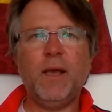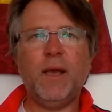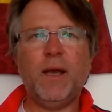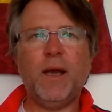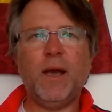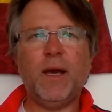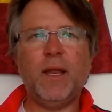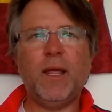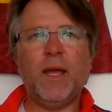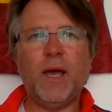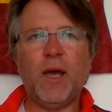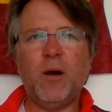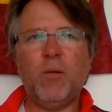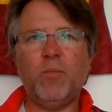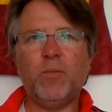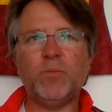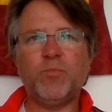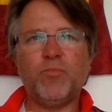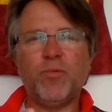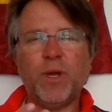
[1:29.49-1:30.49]
and it
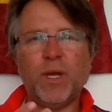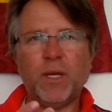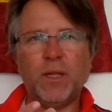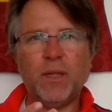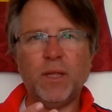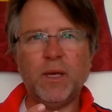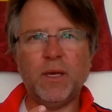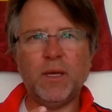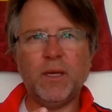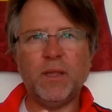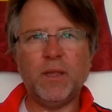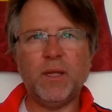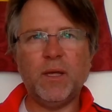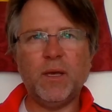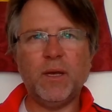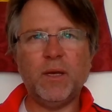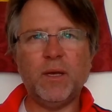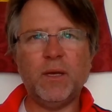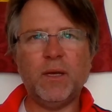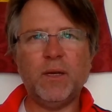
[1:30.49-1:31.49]
helps bring the,
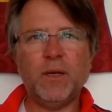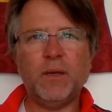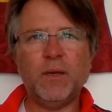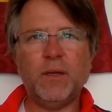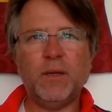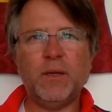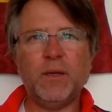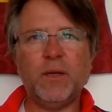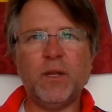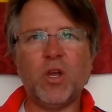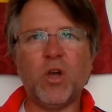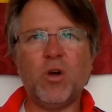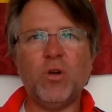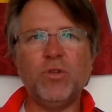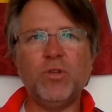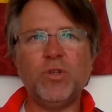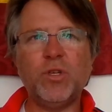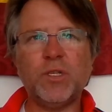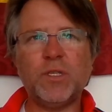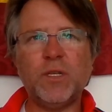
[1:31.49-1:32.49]
the the
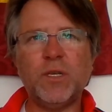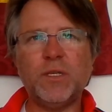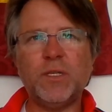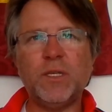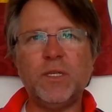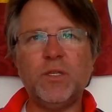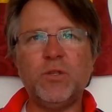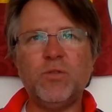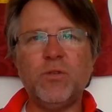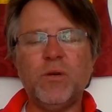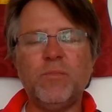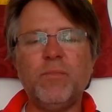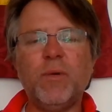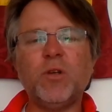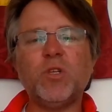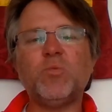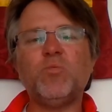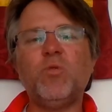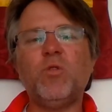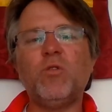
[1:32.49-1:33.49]
consciousness into a
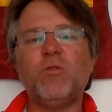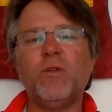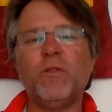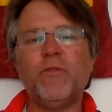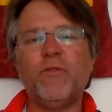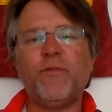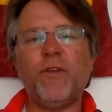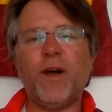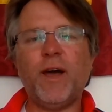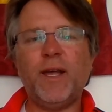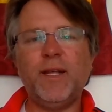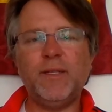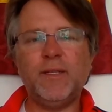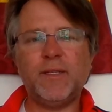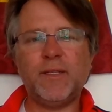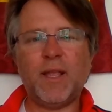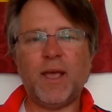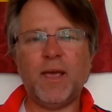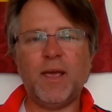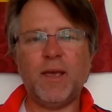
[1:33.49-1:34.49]
much more refined
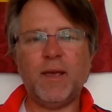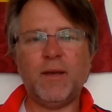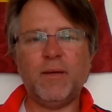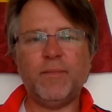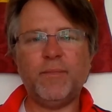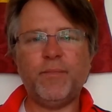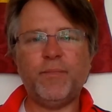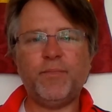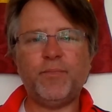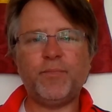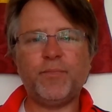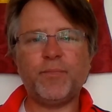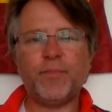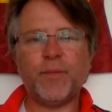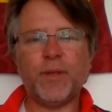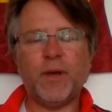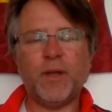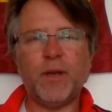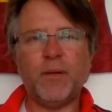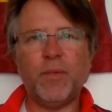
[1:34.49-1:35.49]
state
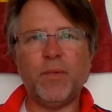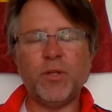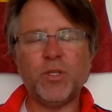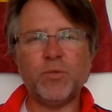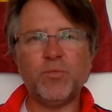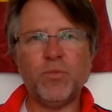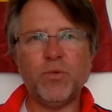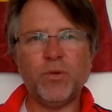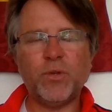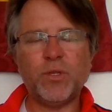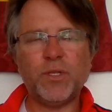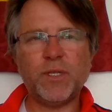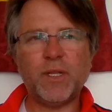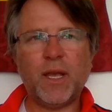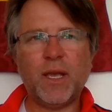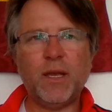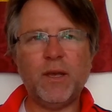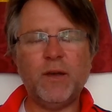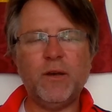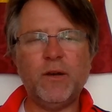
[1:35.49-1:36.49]
and a much more
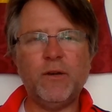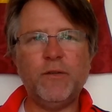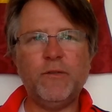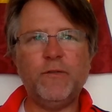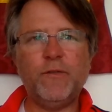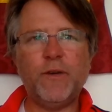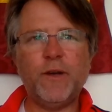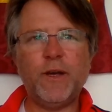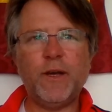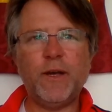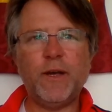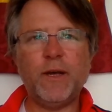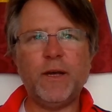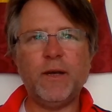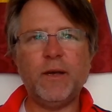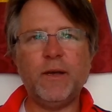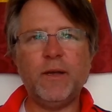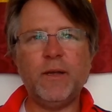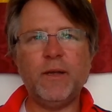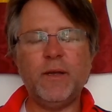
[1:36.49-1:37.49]
state of, uh,
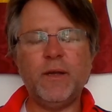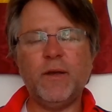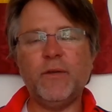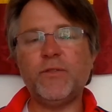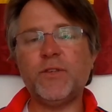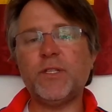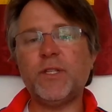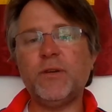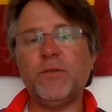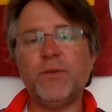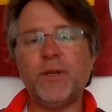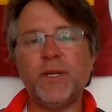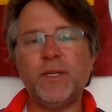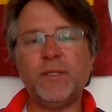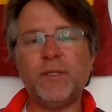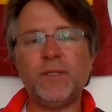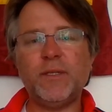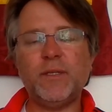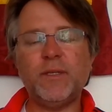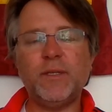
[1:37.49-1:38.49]
of
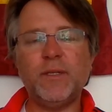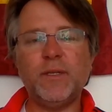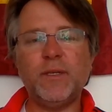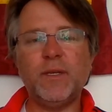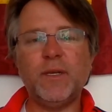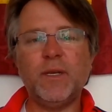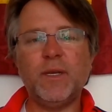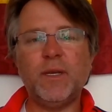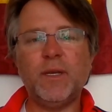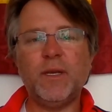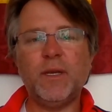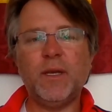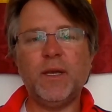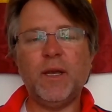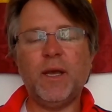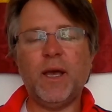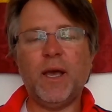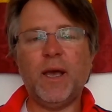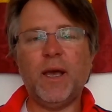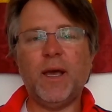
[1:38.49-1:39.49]
stillness
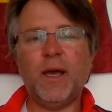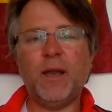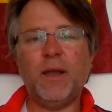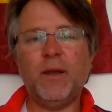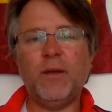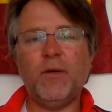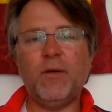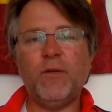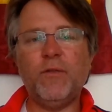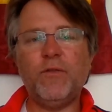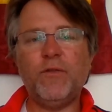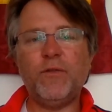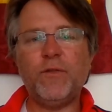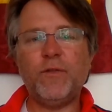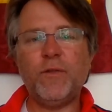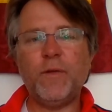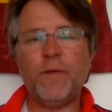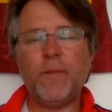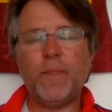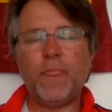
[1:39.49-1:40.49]
and of
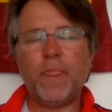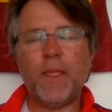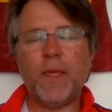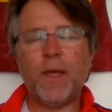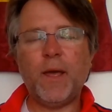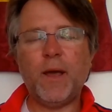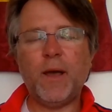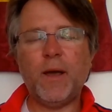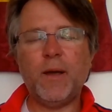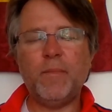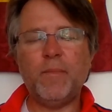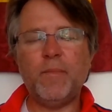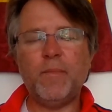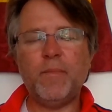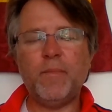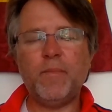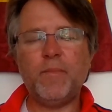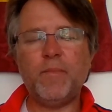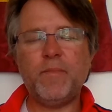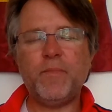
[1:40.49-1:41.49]
um,